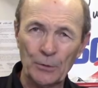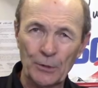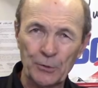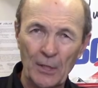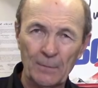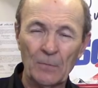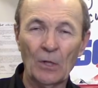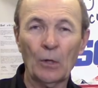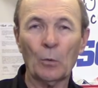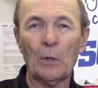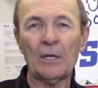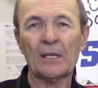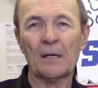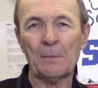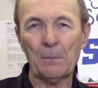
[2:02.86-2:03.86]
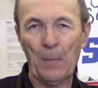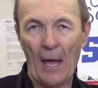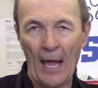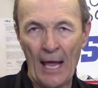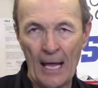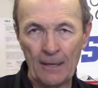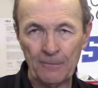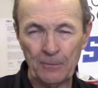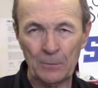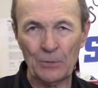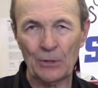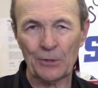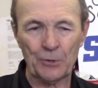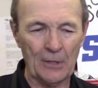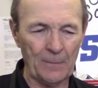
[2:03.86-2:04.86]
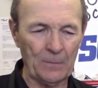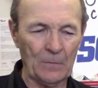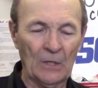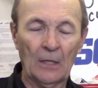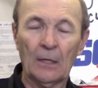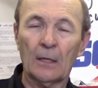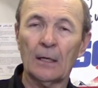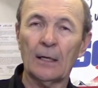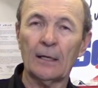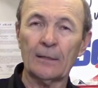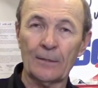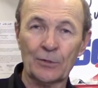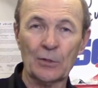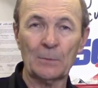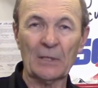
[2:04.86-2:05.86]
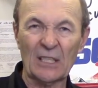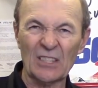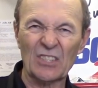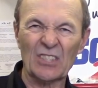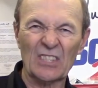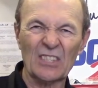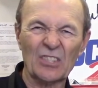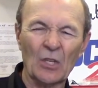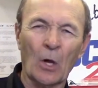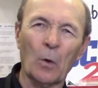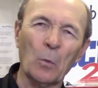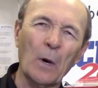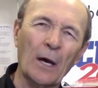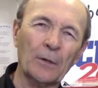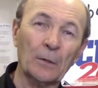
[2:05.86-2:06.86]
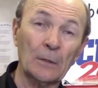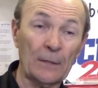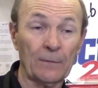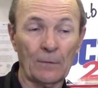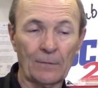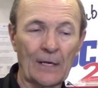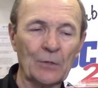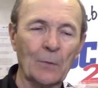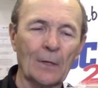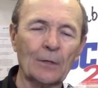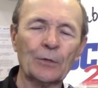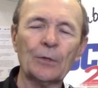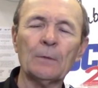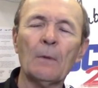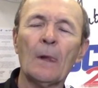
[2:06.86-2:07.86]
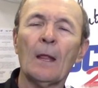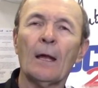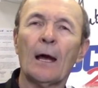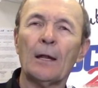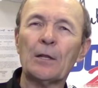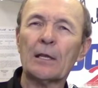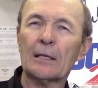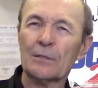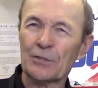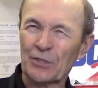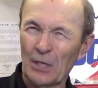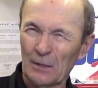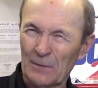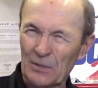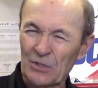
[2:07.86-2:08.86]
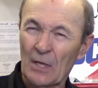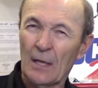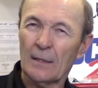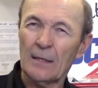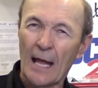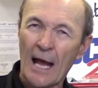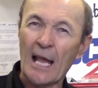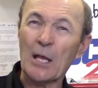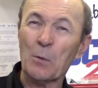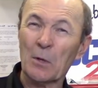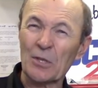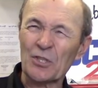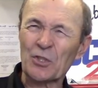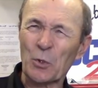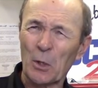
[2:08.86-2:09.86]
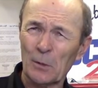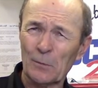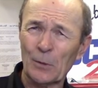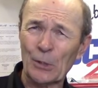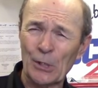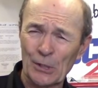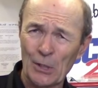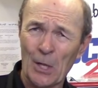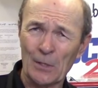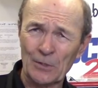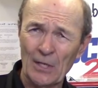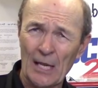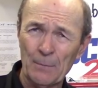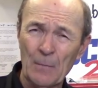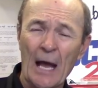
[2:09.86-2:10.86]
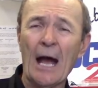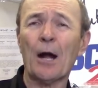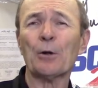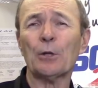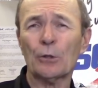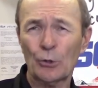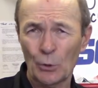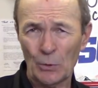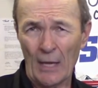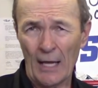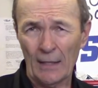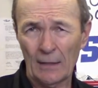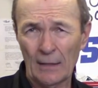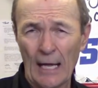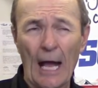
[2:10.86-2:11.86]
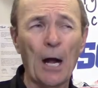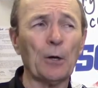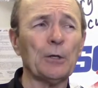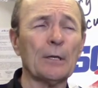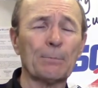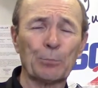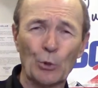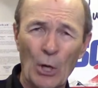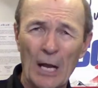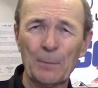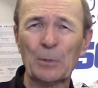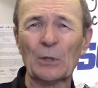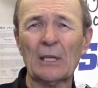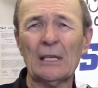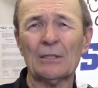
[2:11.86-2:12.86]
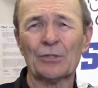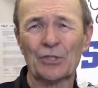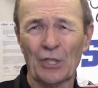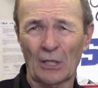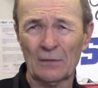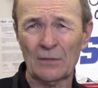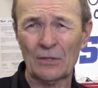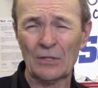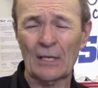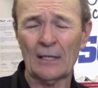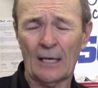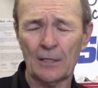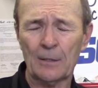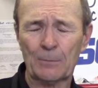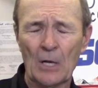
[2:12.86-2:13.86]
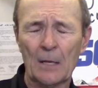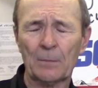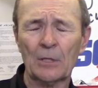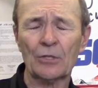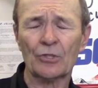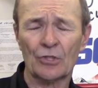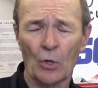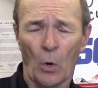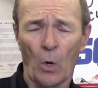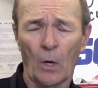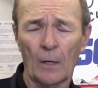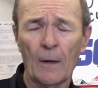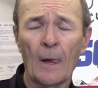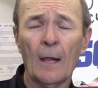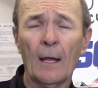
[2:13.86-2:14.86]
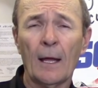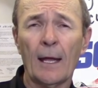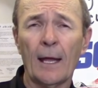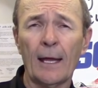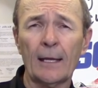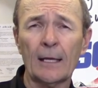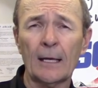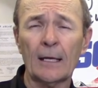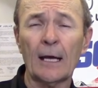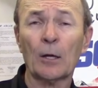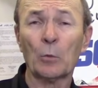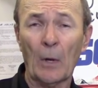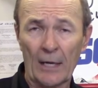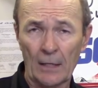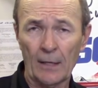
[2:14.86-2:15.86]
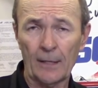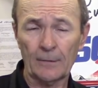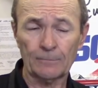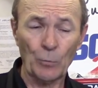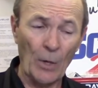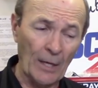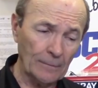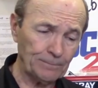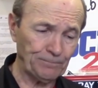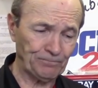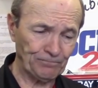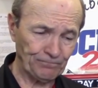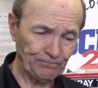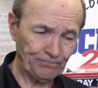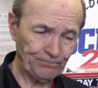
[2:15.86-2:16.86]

go on your trip. When you come back from your trip, assuming it's salt water or even fresh water too, and you get it serviced, now you want to store it for a good long time. How do you do that? How do you properly store a regulator? Well,